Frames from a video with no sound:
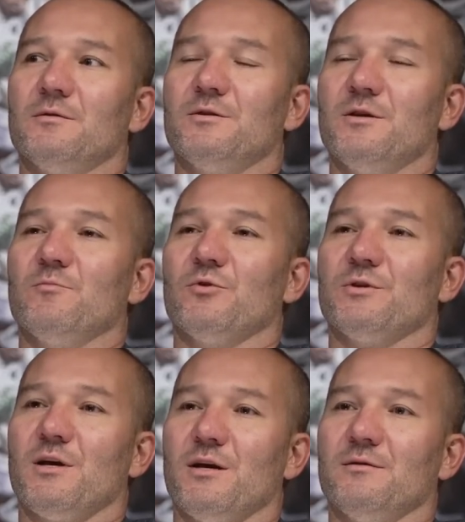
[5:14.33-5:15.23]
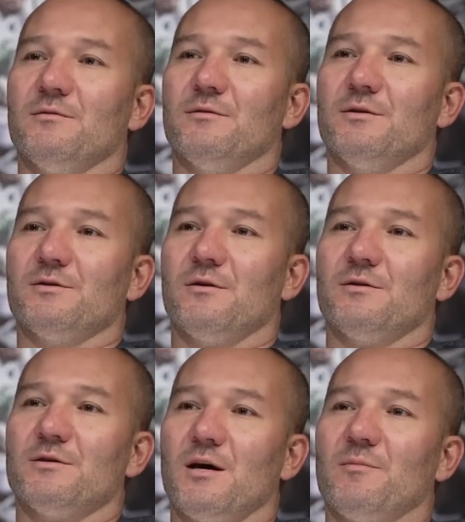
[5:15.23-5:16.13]
Tim Burchett is
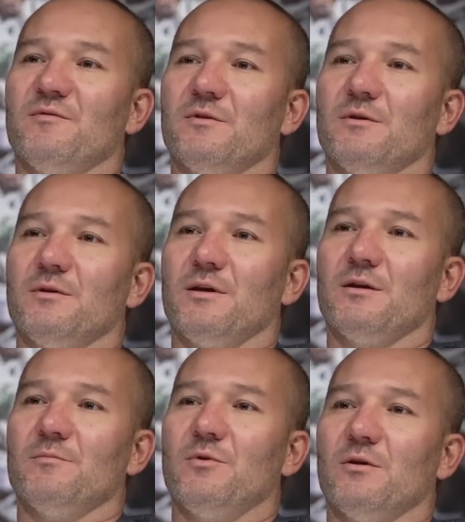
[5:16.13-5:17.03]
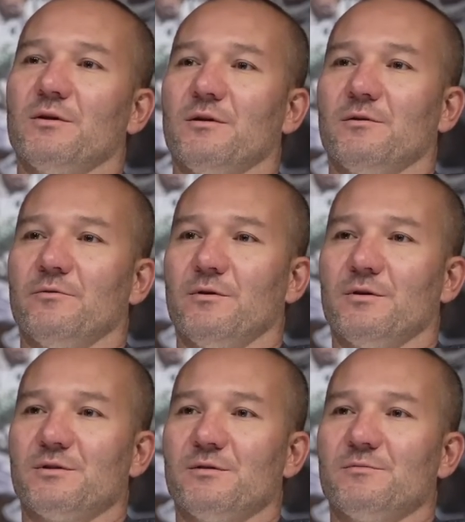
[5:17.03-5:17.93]
on top of it. Anna Paulina Luna
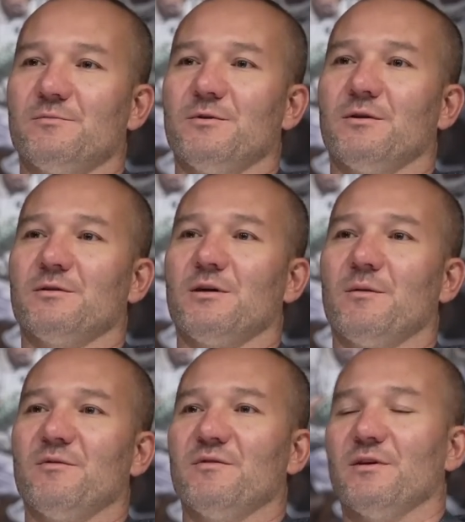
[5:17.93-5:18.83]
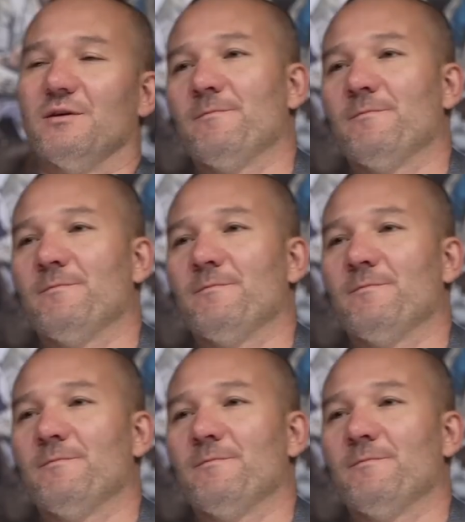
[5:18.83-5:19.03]
seems to be on top of it.